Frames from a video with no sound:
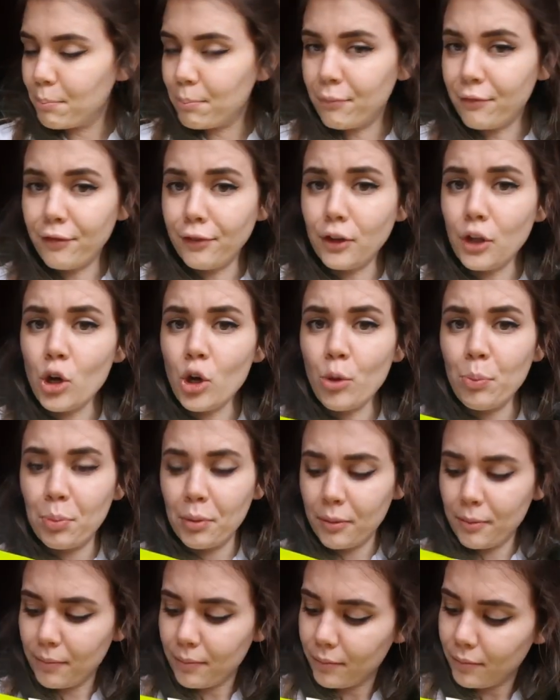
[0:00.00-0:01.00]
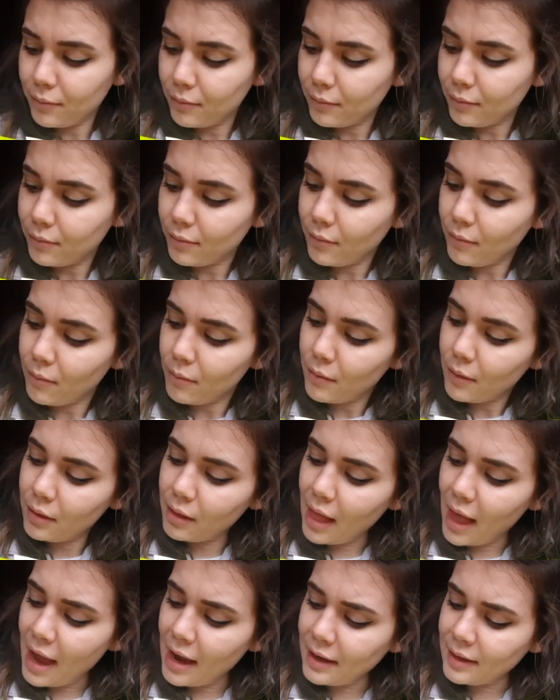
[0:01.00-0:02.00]
floop!
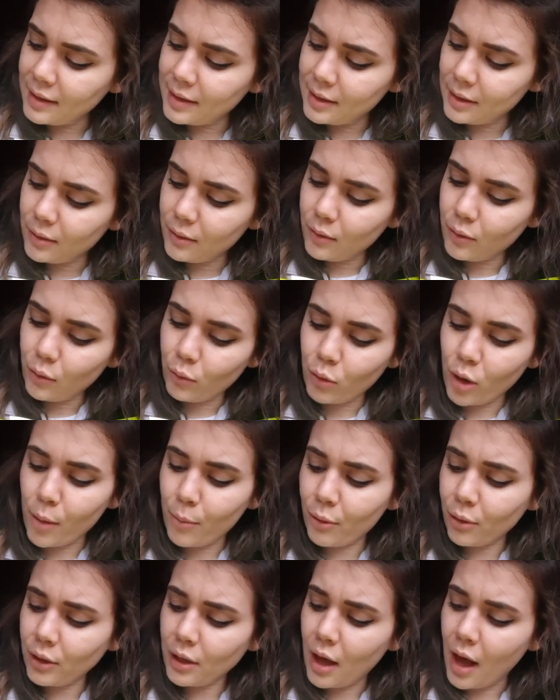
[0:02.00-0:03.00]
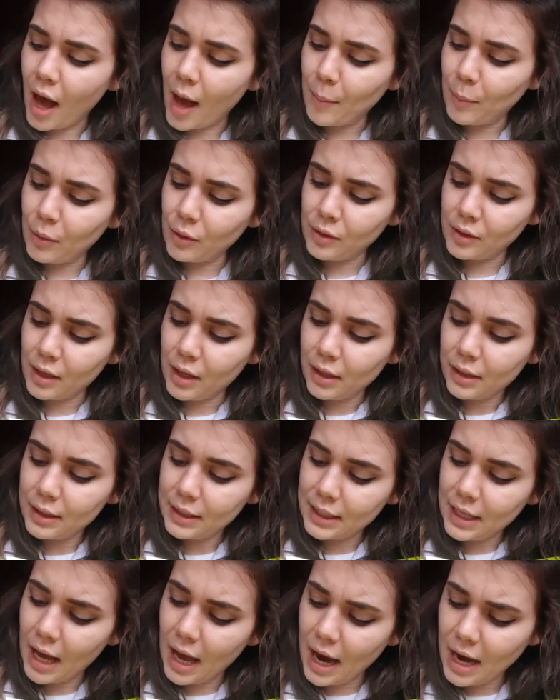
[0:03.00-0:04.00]
Legs, rubbery hoppers,
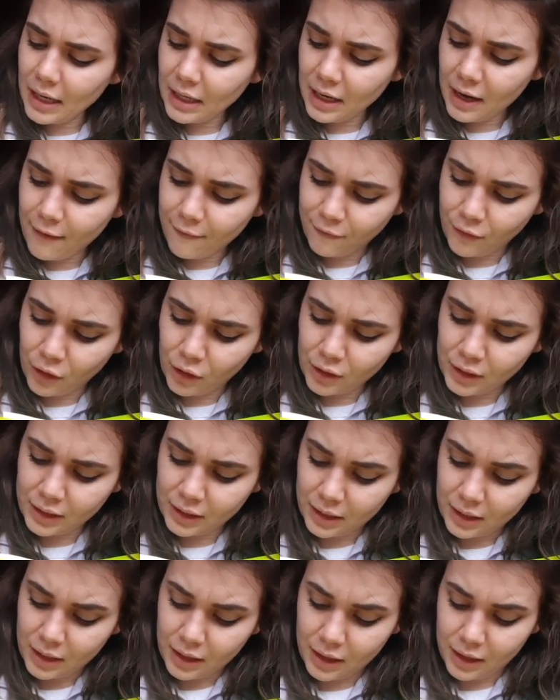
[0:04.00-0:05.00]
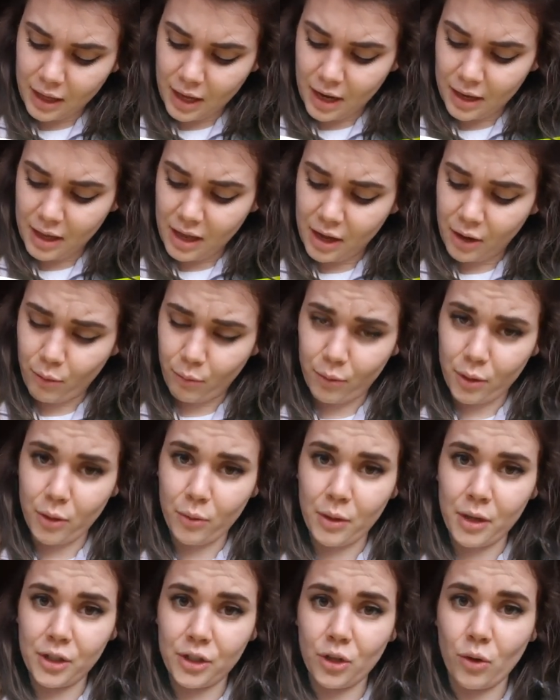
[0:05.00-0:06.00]
tiny at first, then they
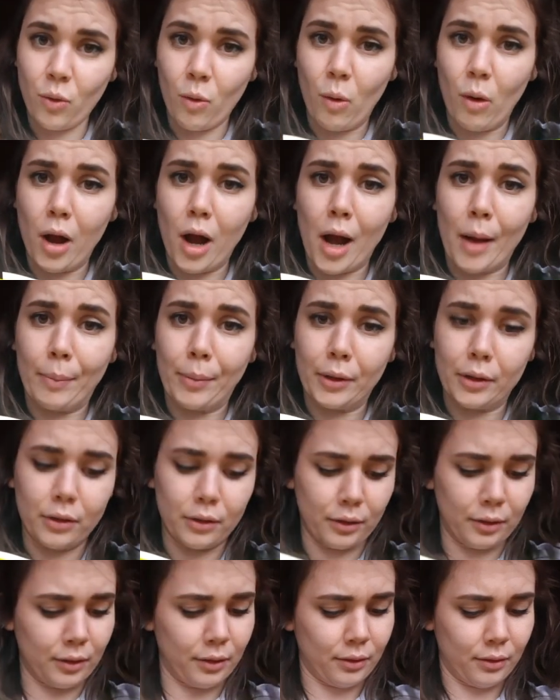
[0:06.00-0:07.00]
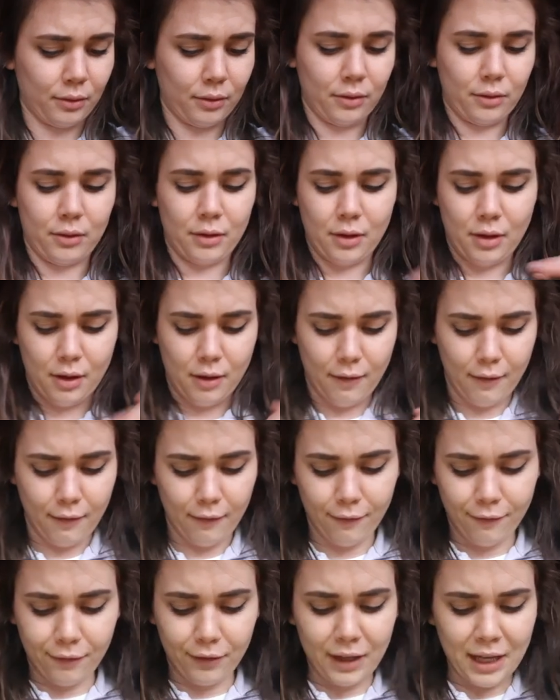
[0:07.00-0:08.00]
grew into whoppers.
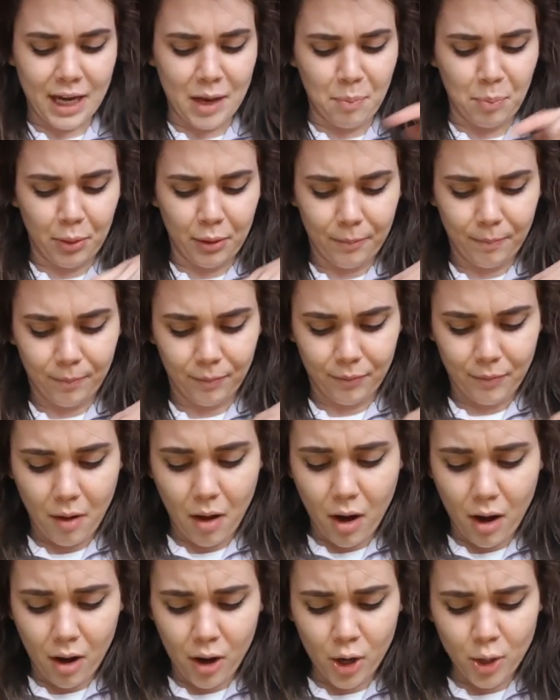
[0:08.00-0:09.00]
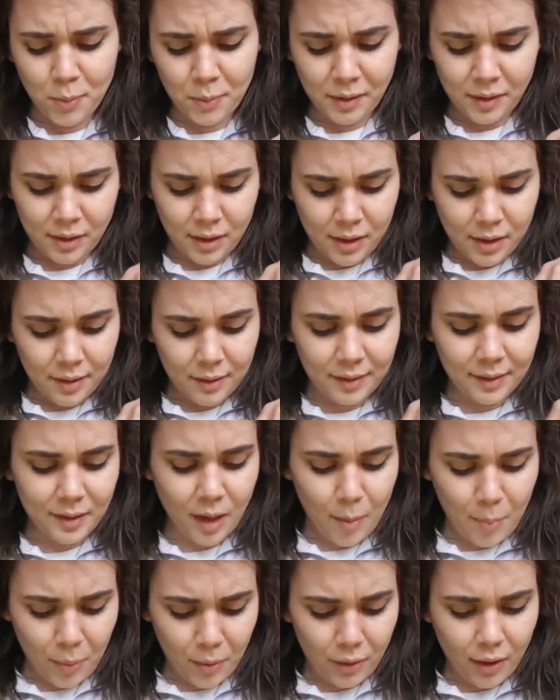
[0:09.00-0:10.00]
Fleep! Arms,
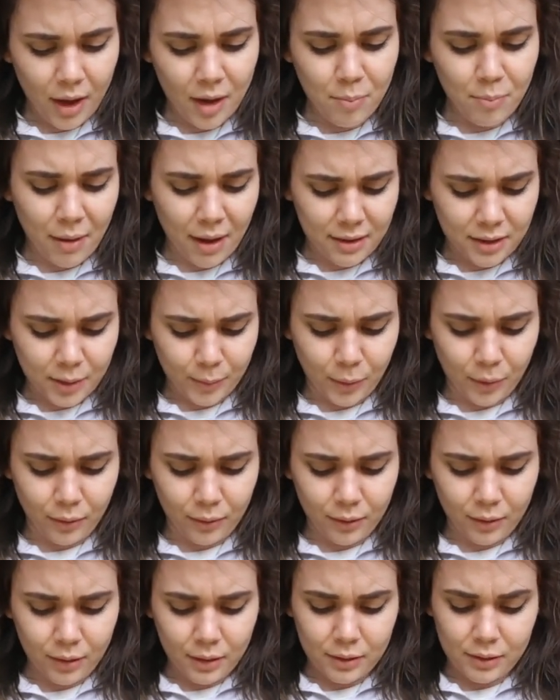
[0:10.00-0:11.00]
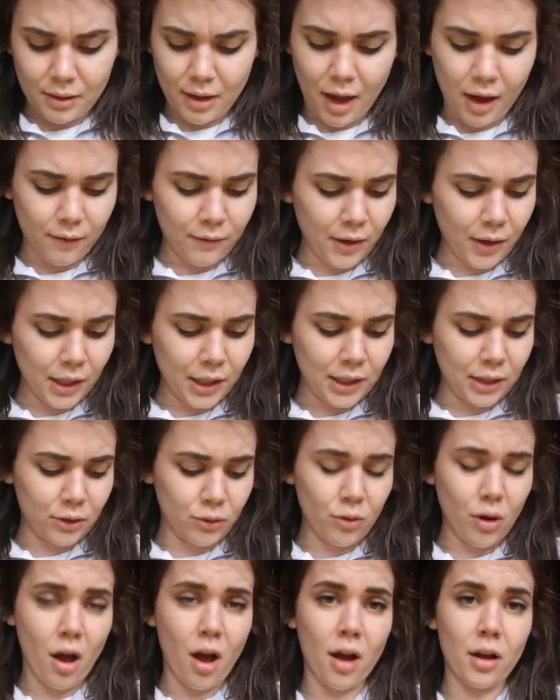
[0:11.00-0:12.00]
supple and bendable, not very
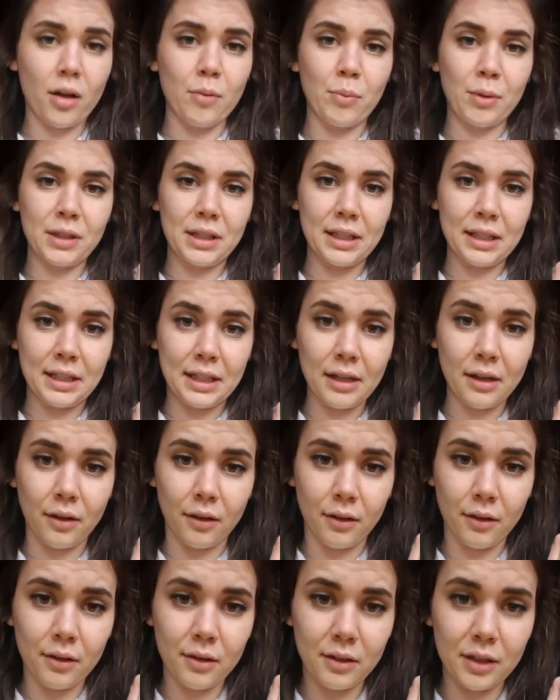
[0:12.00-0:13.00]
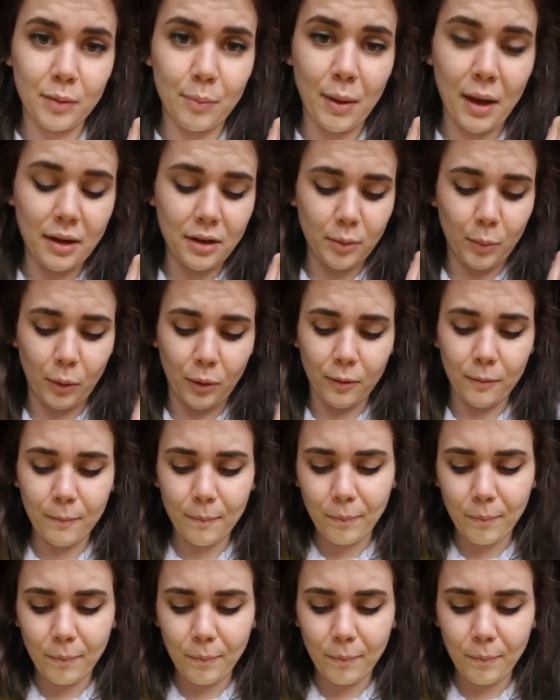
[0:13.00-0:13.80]
strong, but still dependable.